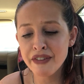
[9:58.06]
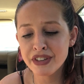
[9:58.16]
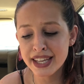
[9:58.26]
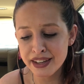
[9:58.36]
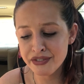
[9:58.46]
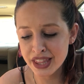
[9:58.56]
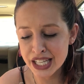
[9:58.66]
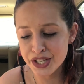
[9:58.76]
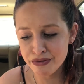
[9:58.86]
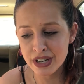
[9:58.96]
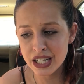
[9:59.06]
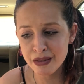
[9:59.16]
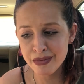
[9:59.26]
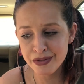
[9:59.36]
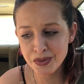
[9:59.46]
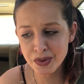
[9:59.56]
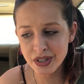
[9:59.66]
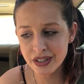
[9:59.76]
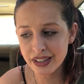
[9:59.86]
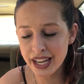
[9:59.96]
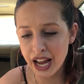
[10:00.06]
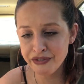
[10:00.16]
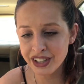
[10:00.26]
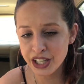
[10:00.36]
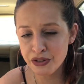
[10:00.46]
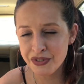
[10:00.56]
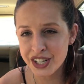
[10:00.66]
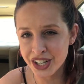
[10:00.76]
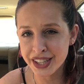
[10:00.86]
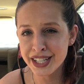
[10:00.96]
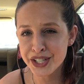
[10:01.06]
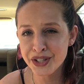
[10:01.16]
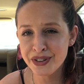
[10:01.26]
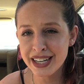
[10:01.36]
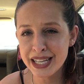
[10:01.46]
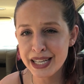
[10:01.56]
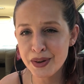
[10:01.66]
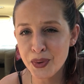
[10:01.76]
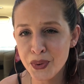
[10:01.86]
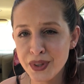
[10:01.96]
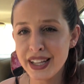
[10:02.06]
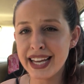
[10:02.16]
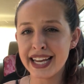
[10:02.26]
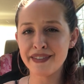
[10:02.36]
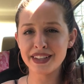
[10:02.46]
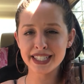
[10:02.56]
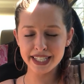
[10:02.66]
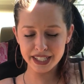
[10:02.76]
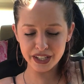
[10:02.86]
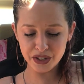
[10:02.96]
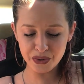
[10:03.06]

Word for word: I've given this reading before. Like, I feel like you've done this already. Or, like, if this isn't